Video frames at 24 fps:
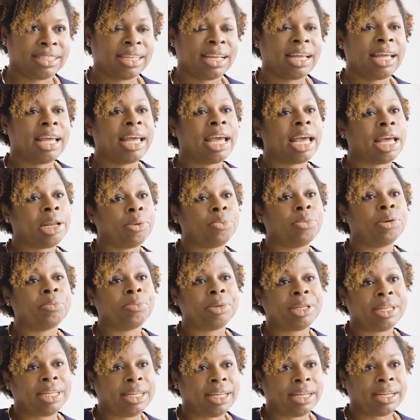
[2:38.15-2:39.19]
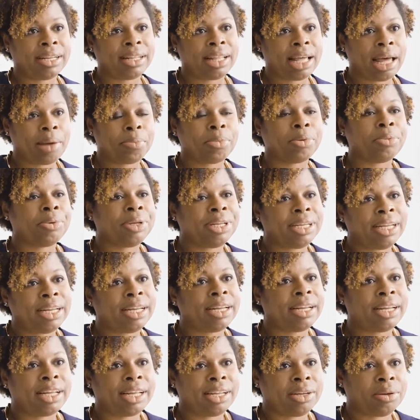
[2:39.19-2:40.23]
Mm-hmm. And women needed that, but we
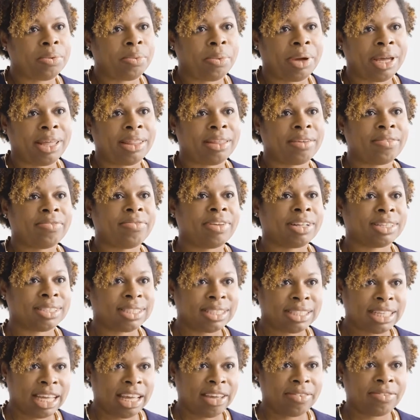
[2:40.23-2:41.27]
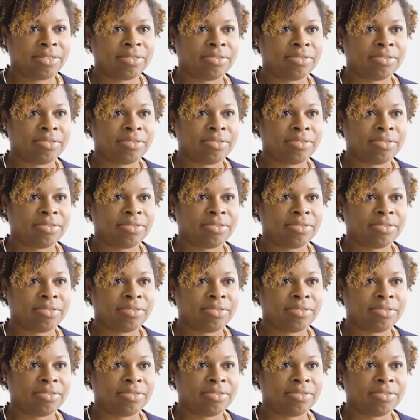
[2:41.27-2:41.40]
needed it in a way that felt safe